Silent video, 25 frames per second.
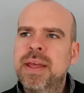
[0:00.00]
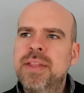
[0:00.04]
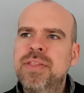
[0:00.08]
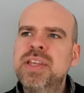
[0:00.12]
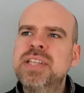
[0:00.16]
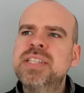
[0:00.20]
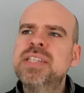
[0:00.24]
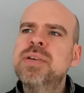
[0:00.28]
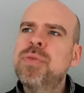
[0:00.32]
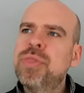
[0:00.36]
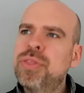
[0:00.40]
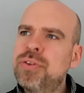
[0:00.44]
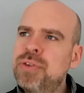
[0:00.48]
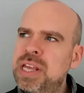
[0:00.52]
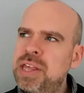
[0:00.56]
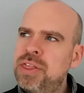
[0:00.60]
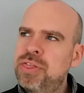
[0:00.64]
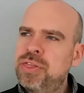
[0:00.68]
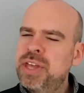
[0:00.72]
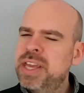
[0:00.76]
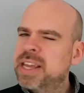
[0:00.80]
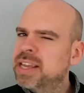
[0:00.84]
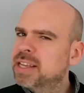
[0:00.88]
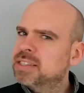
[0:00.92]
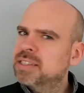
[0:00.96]
these are 3
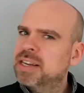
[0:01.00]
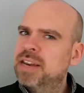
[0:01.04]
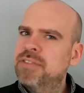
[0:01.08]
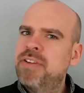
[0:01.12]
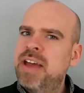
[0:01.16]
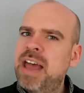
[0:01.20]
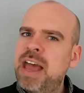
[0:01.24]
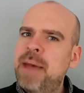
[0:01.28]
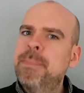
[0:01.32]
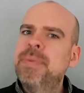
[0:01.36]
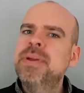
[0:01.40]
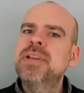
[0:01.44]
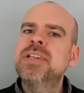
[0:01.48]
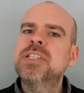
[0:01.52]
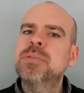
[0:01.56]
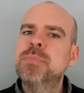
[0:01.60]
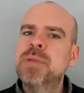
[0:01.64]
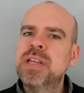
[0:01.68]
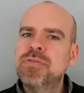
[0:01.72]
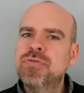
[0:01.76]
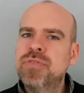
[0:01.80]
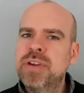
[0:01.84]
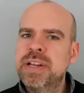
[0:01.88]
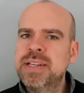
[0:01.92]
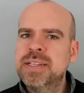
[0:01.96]
things that have happened to
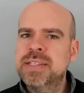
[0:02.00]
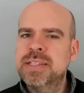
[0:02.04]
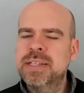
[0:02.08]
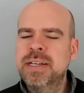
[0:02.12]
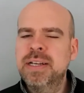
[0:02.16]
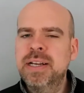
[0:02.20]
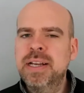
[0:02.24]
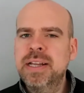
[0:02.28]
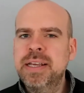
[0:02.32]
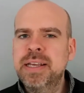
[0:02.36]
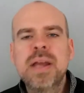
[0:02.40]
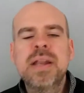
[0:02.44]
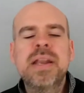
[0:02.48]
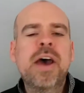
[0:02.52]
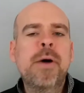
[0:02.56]
me recently.